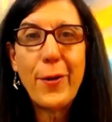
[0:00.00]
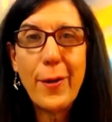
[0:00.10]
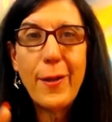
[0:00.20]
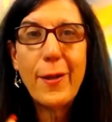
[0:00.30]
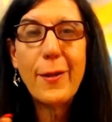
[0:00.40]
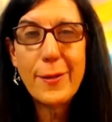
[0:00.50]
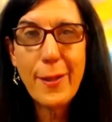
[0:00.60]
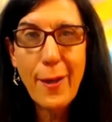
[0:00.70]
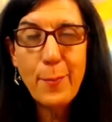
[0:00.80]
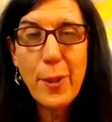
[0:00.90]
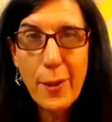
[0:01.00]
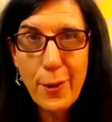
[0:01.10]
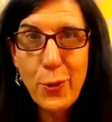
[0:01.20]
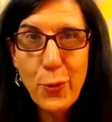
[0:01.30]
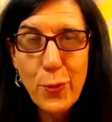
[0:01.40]
and that it's up to
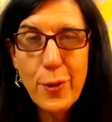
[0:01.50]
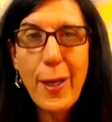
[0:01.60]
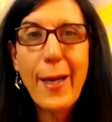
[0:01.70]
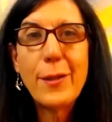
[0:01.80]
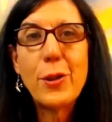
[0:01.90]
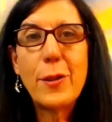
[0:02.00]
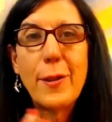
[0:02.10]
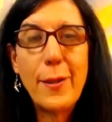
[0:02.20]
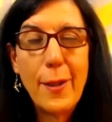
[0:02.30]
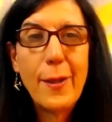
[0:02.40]
you to actually